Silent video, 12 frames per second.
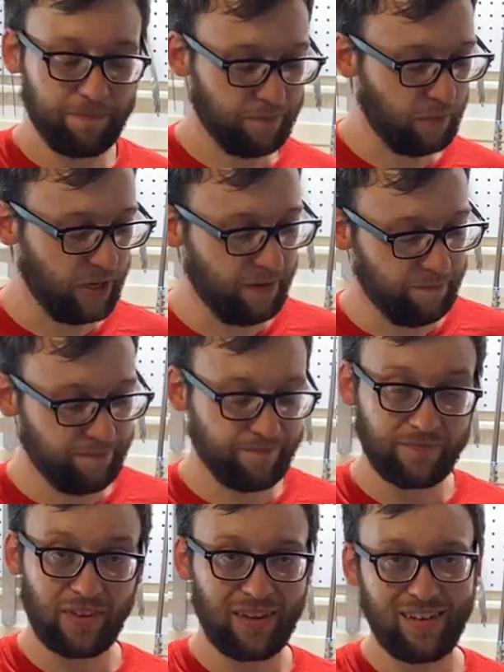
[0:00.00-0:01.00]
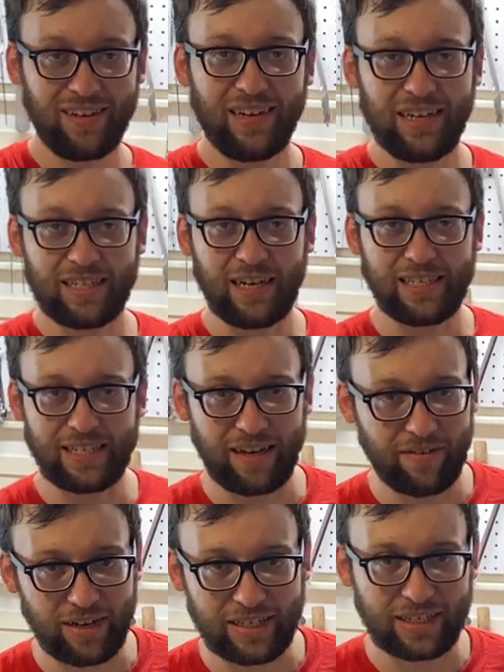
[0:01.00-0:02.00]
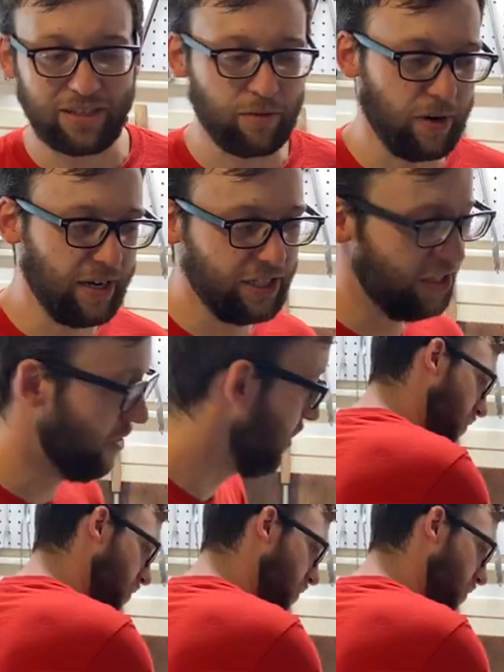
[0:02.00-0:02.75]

but it's nice to have a nice clear wine, it just looks